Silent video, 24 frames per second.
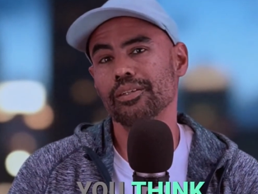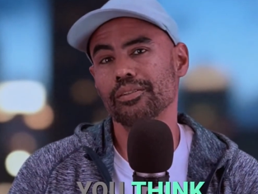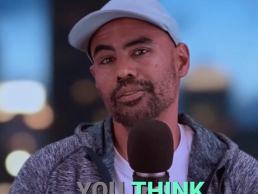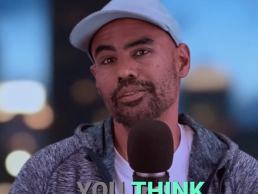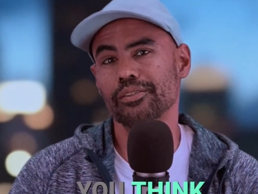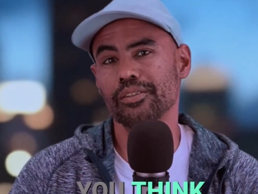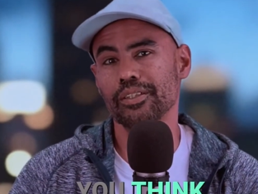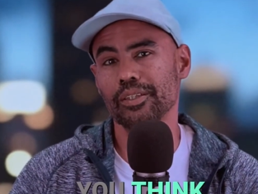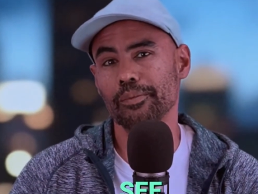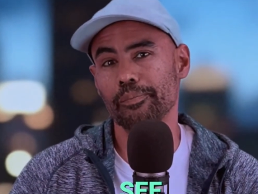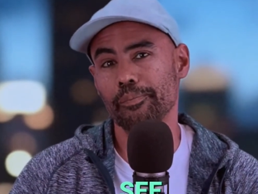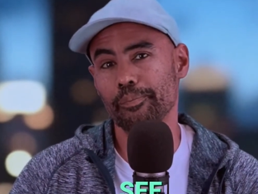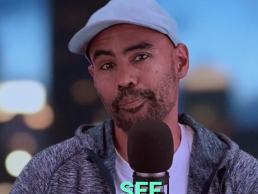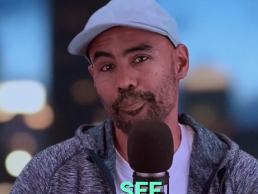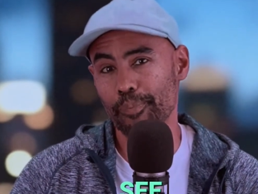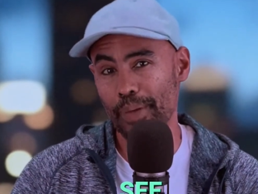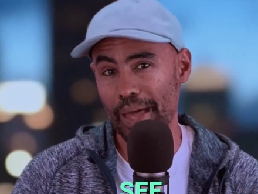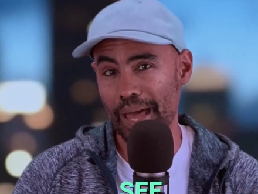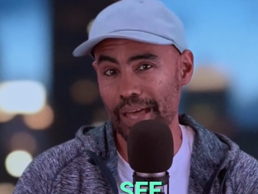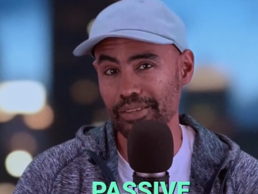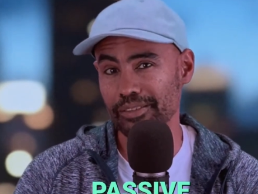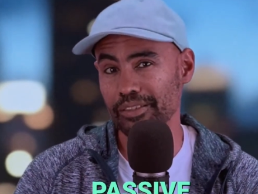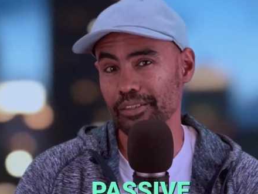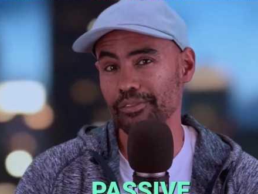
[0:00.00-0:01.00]
See,
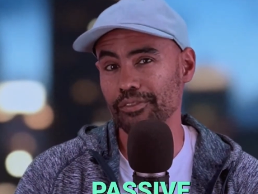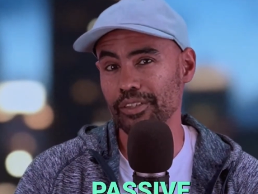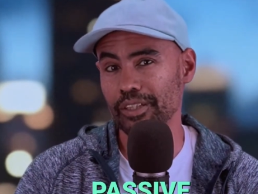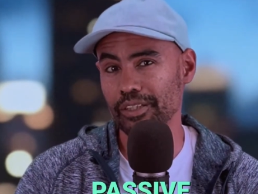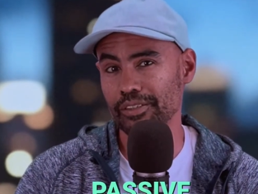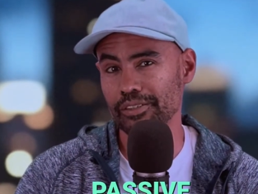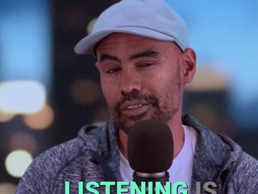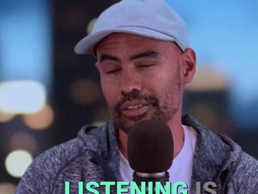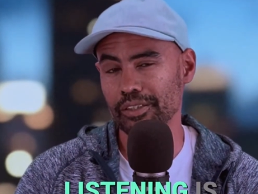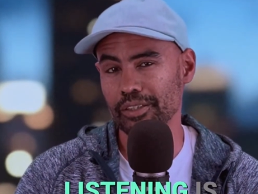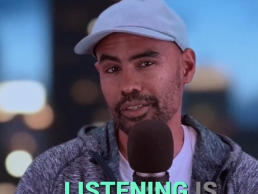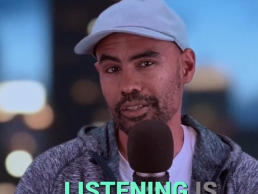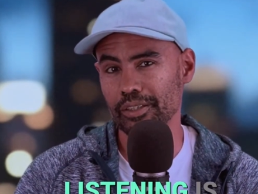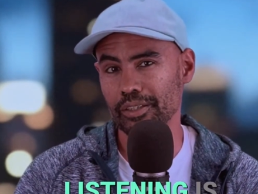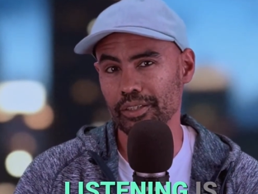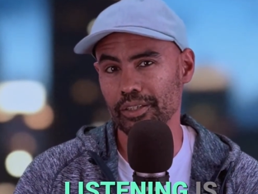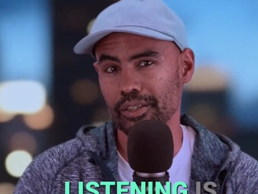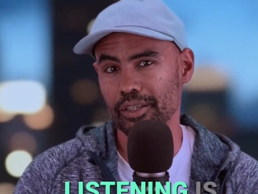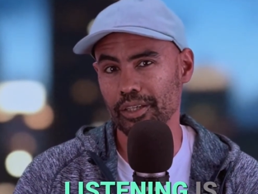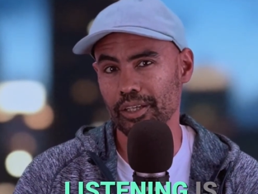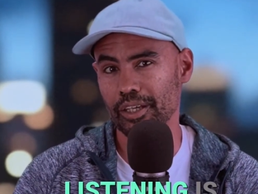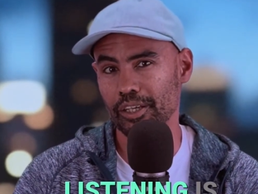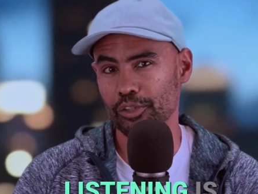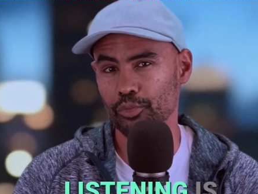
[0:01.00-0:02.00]
passive listening
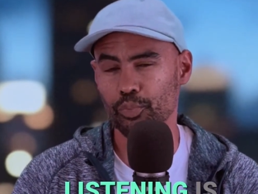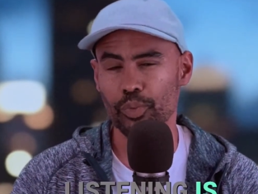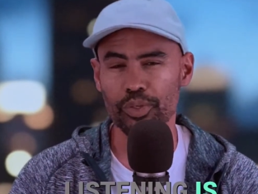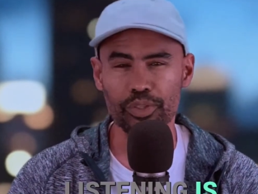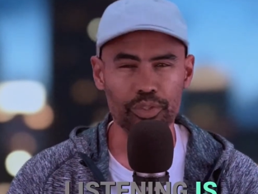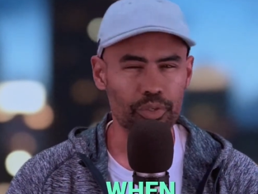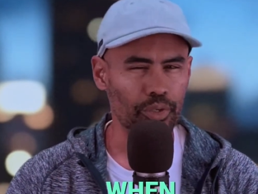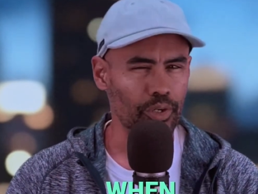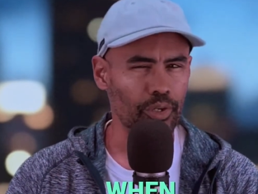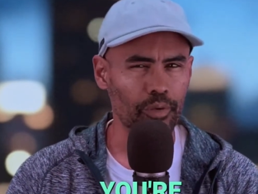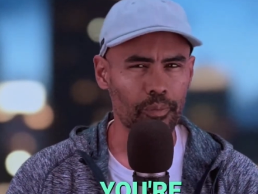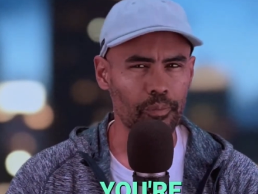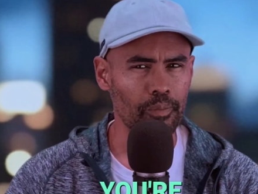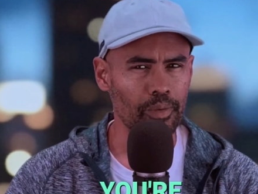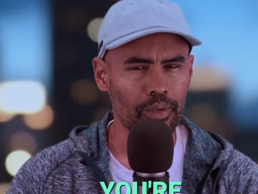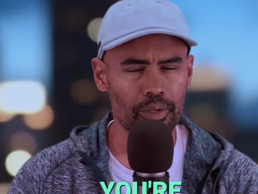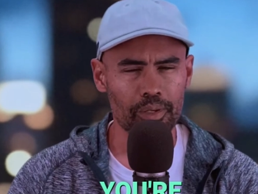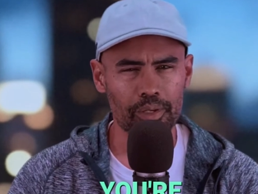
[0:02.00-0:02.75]
is when you're